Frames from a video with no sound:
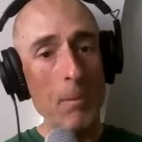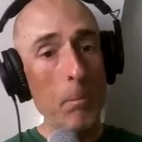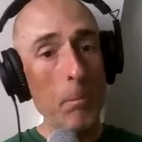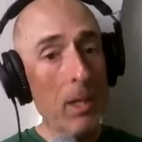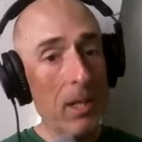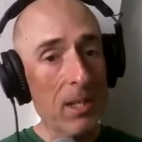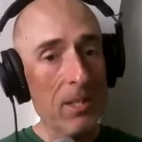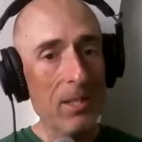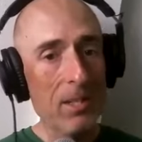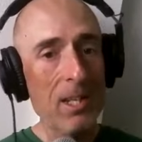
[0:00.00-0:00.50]

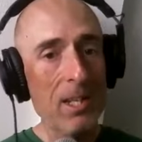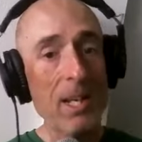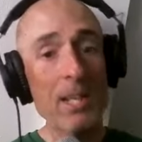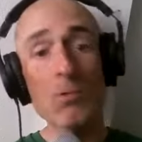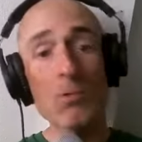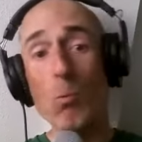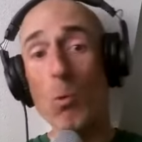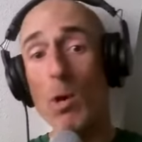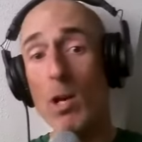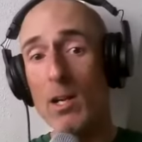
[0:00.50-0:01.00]
ability
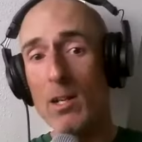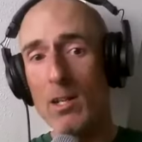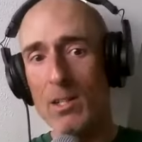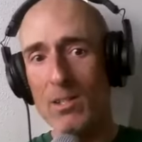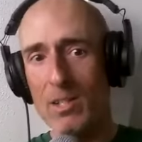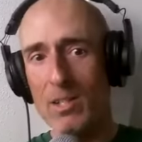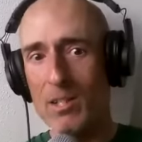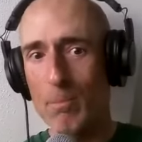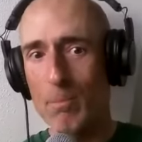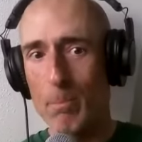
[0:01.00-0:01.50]
as well
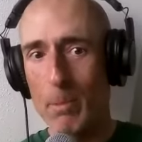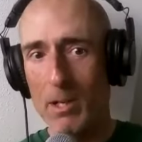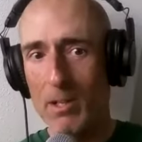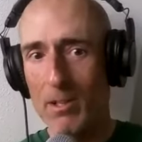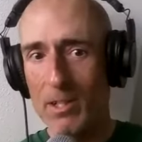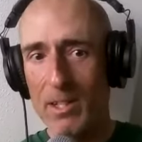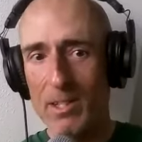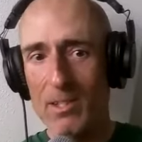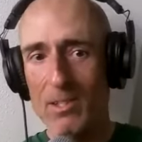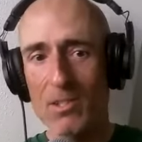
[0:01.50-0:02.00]
as
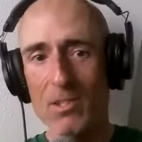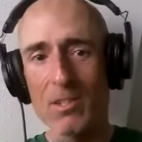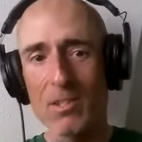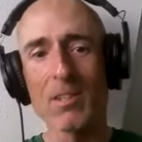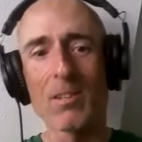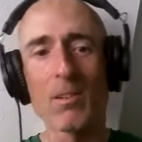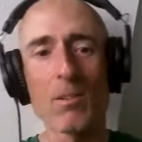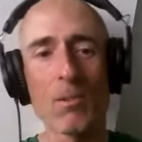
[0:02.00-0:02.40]
experience.